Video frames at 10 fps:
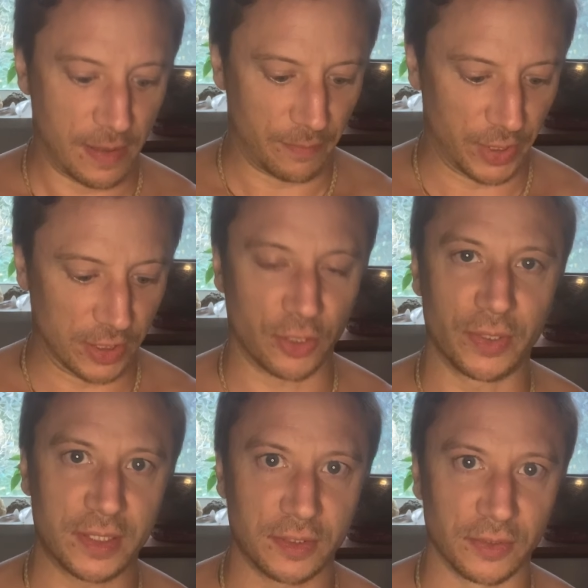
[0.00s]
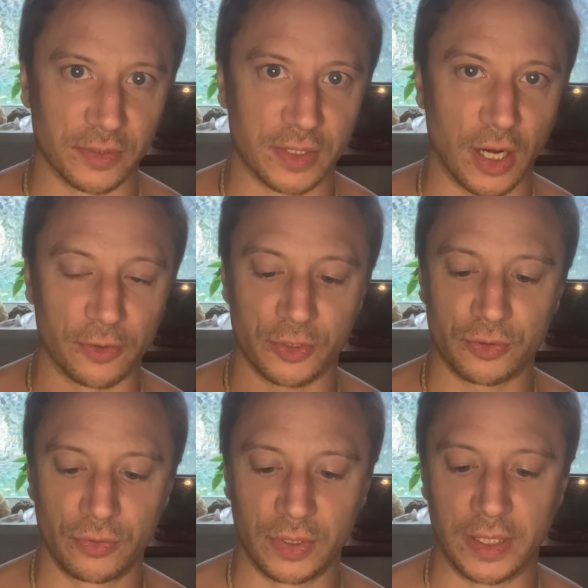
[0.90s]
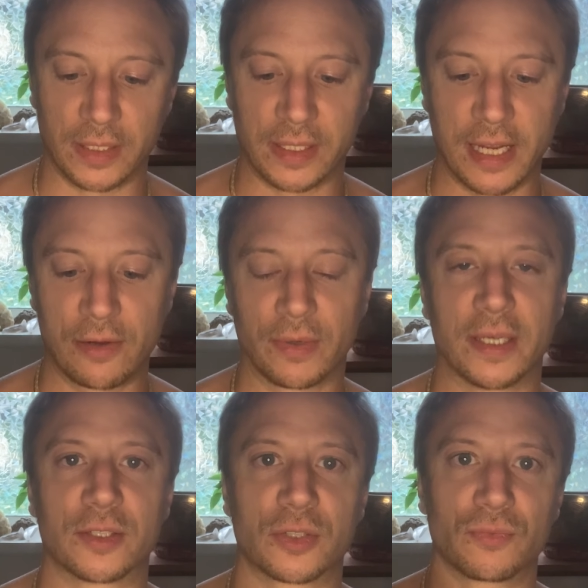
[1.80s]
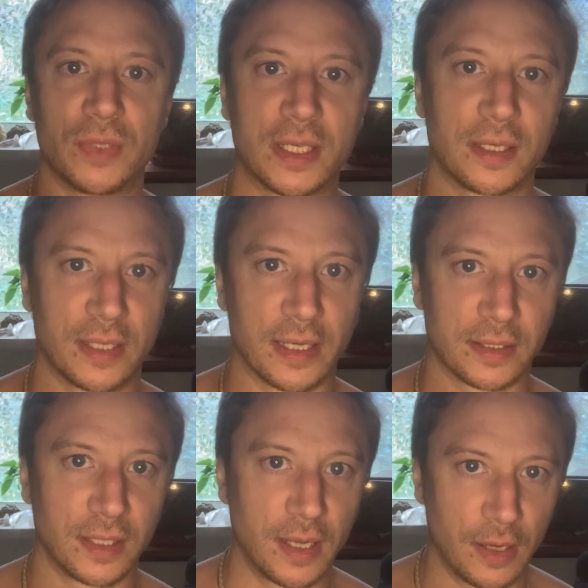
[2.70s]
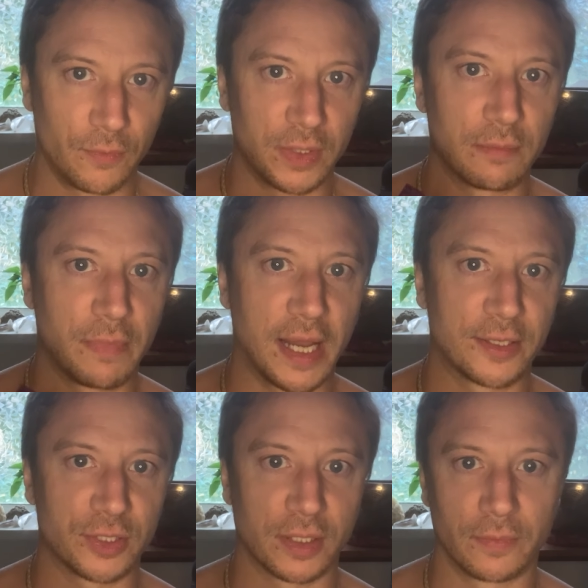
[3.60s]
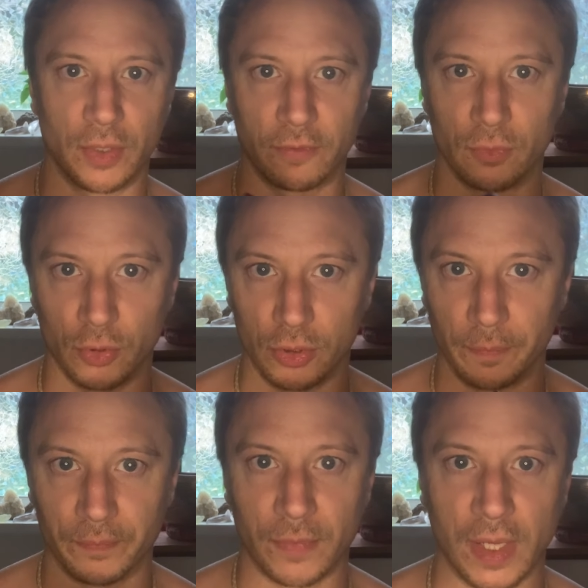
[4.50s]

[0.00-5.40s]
but crystals are truly a gateway to reconnect with the magic of the world.